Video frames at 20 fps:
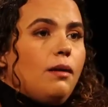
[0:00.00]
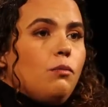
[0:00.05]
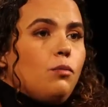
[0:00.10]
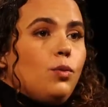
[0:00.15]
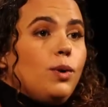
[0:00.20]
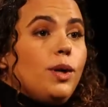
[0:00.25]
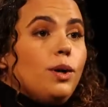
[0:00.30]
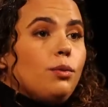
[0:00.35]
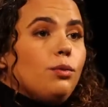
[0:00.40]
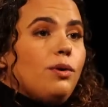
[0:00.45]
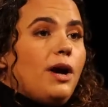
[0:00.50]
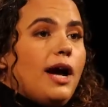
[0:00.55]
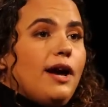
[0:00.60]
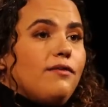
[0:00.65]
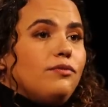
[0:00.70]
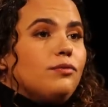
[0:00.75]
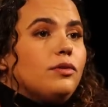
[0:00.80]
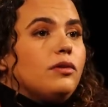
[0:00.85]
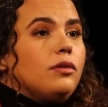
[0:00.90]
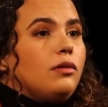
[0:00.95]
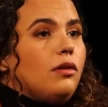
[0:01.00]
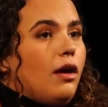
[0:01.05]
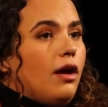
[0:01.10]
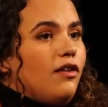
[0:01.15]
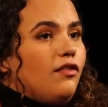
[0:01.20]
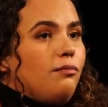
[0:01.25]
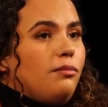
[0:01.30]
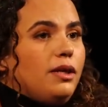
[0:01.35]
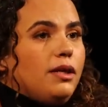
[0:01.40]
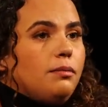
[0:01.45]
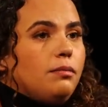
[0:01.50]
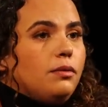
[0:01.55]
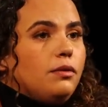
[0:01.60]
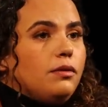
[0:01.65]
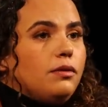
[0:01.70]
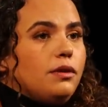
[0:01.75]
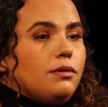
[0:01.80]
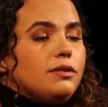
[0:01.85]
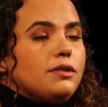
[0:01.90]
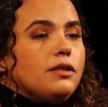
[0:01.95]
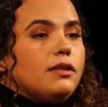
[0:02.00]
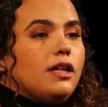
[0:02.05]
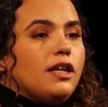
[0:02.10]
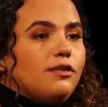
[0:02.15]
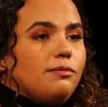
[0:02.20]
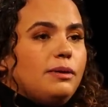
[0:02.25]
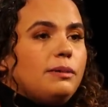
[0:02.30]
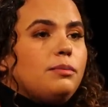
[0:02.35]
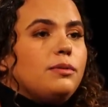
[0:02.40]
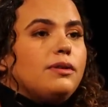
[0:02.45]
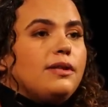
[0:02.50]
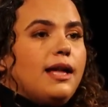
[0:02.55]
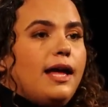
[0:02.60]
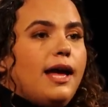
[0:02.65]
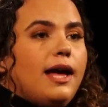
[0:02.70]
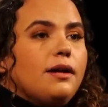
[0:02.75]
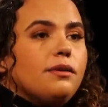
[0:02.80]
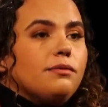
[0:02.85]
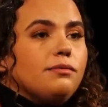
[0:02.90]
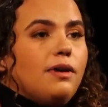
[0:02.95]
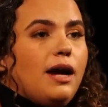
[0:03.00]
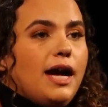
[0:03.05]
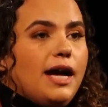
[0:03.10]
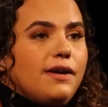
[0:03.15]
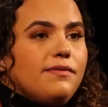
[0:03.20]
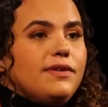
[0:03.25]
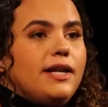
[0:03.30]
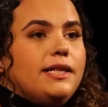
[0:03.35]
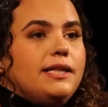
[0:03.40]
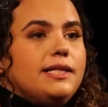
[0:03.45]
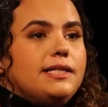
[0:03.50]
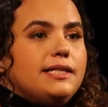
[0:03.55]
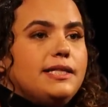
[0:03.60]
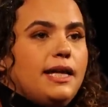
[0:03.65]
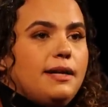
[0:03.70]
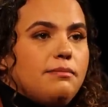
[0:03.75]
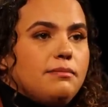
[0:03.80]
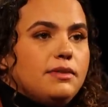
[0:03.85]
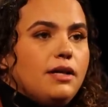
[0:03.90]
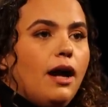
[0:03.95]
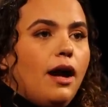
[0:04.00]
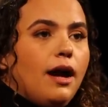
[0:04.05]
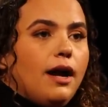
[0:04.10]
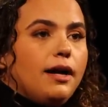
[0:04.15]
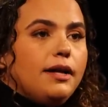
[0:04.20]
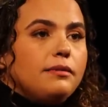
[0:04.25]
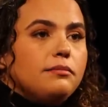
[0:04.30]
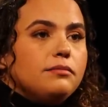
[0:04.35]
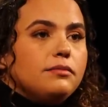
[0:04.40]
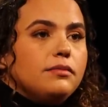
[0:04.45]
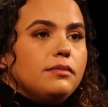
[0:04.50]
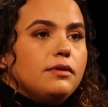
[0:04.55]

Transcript: We arrived with a lot of people. There was a lot of people that had arrived at the same time.